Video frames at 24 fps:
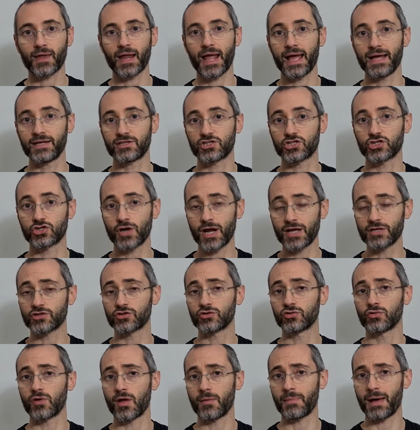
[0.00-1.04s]
a stress
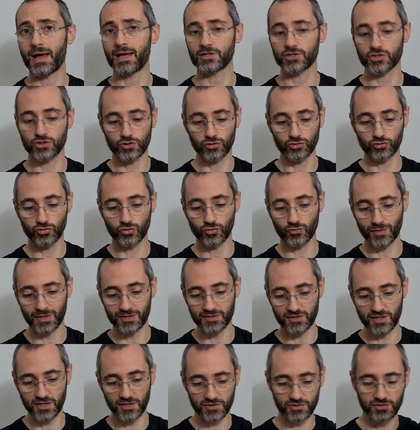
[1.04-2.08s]
to the muscle to
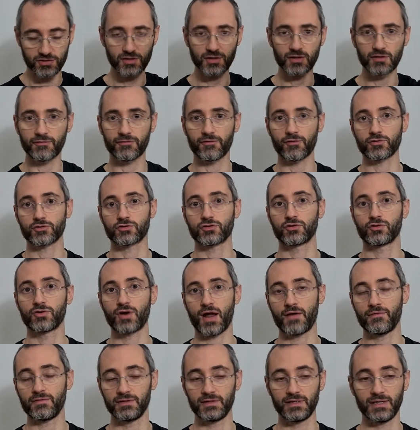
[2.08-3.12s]
resist the force of
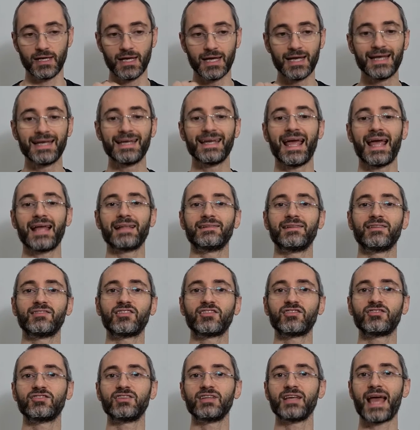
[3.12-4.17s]
gravity. And this
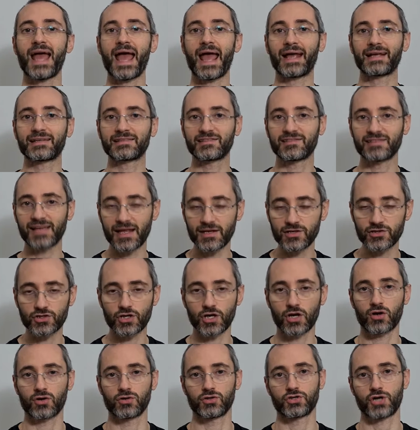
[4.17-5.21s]
is the
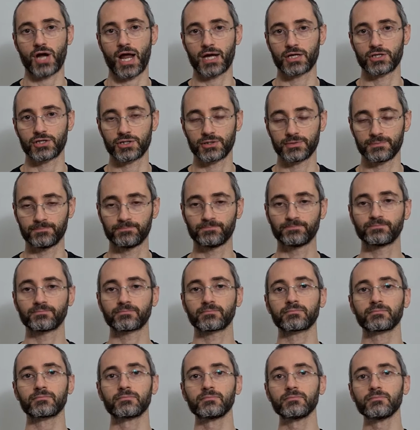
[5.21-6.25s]
eccentric contraction.
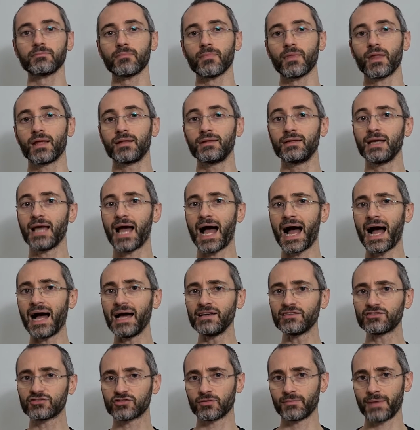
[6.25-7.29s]
The
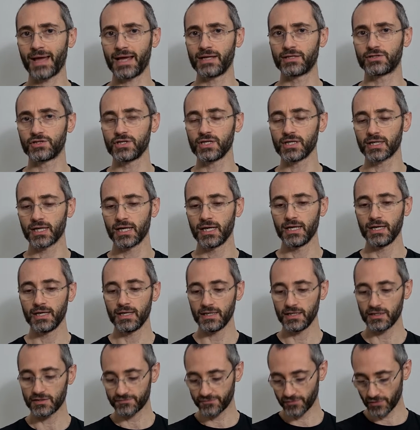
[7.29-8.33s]
isometric
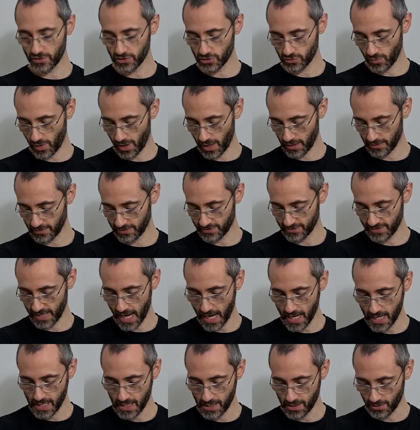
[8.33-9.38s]
is, for instance, when I
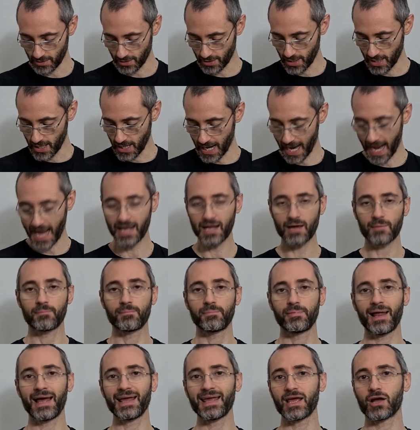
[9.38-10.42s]
stay here, I
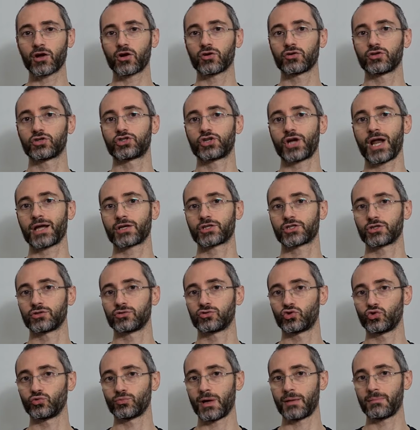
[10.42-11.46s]
apply a
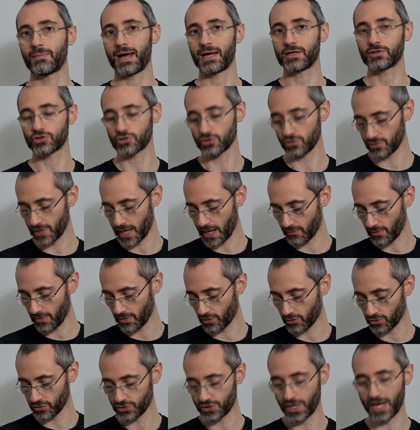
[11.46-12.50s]
contraction to my muscle. Now
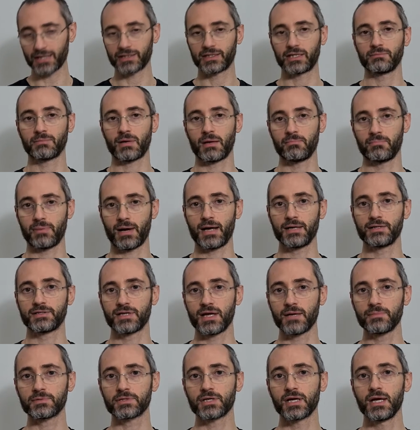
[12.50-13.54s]
I'm contracting my
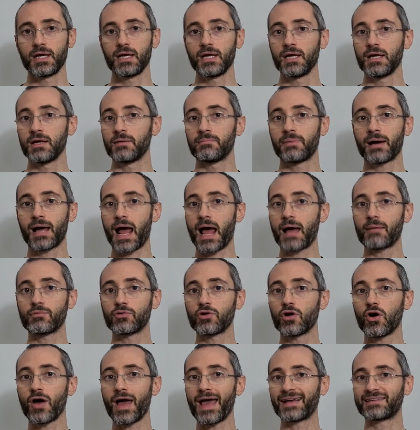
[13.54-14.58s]
biceps, but I'm
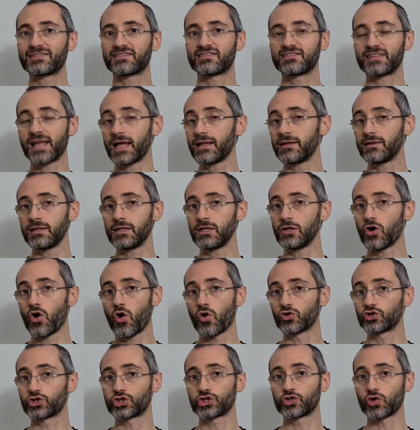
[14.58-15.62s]
not extending
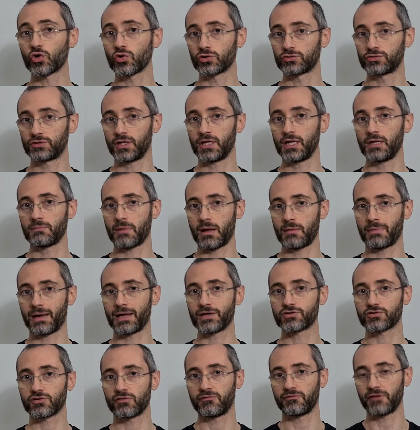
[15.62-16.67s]
or shortening my
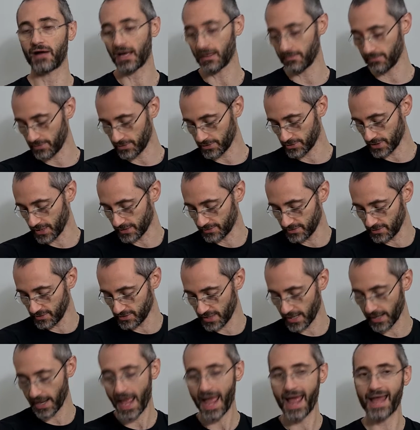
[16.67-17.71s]
muscle fibers. It is
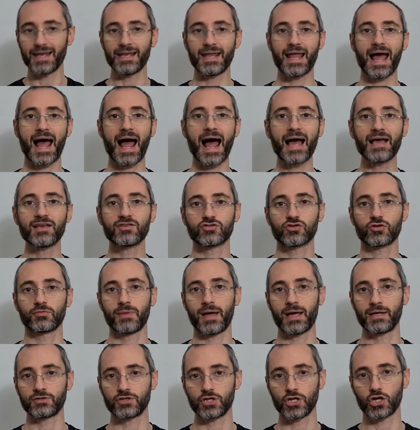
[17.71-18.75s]
an
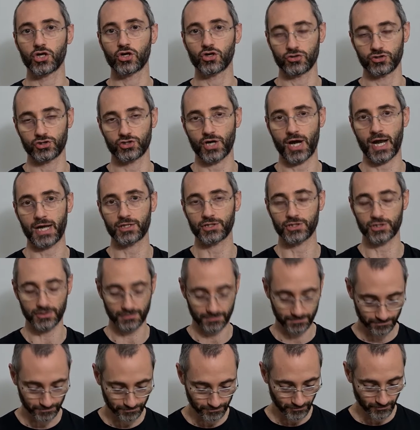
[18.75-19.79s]
isometric contraction.
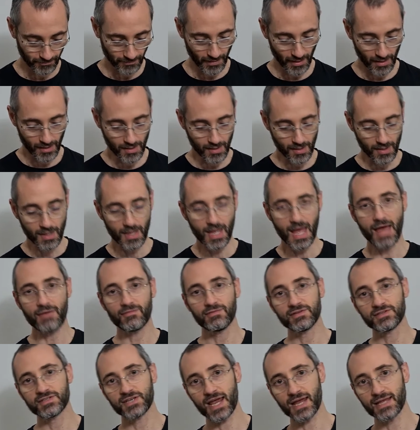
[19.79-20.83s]

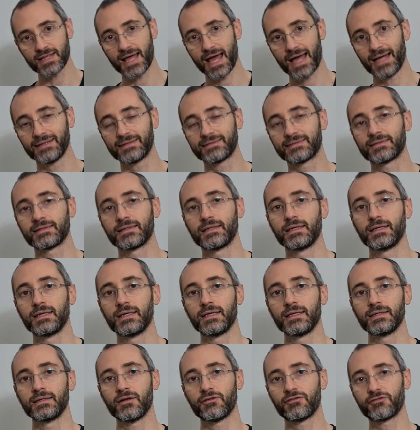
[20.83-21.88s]
Having said that,
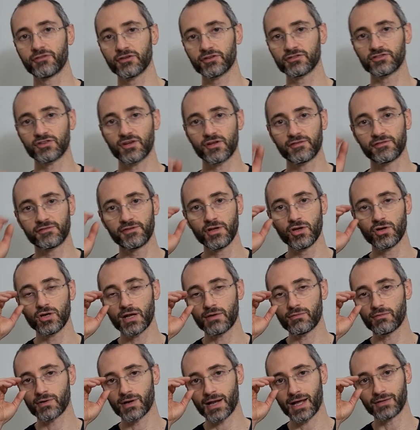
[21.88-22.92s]
the first theory
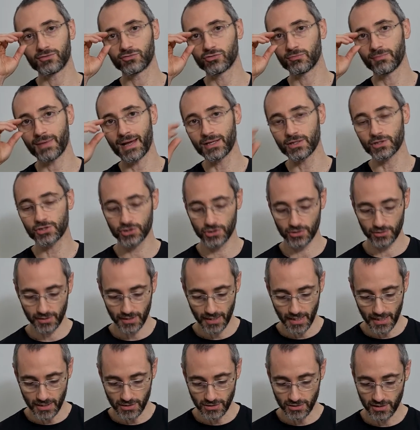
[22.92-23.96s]
I would like to mention
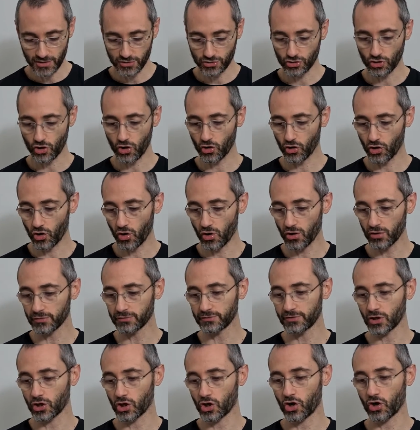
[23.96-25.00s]
is the
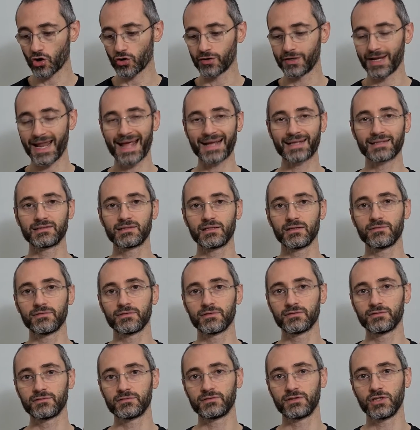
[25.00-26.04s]
so-called connective
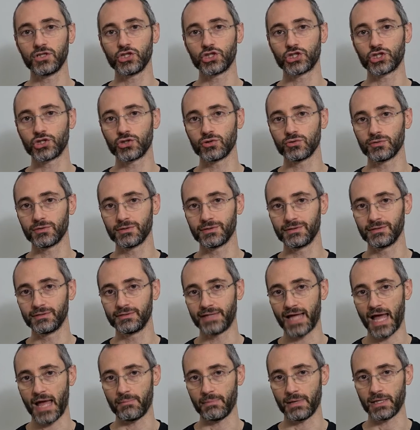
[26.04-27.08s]
tissue
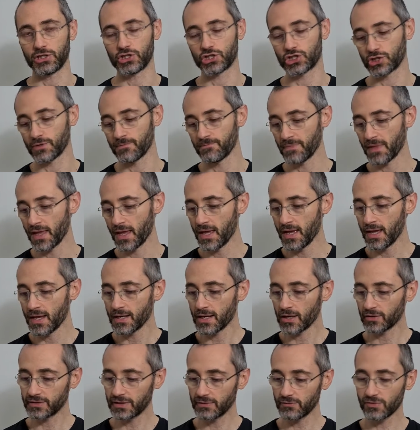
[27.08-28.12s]
damage.
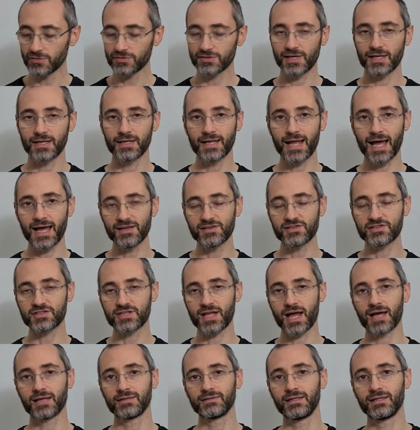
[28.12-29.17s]
Now, there was a nice
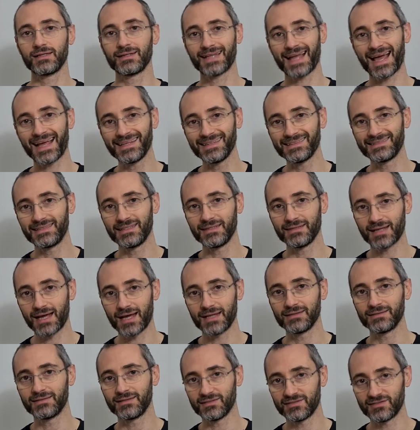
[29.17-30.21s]
study in
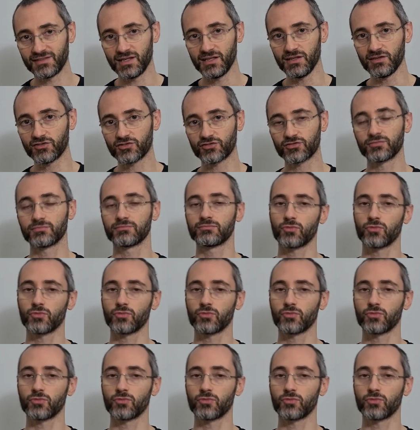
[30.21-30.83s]
1996,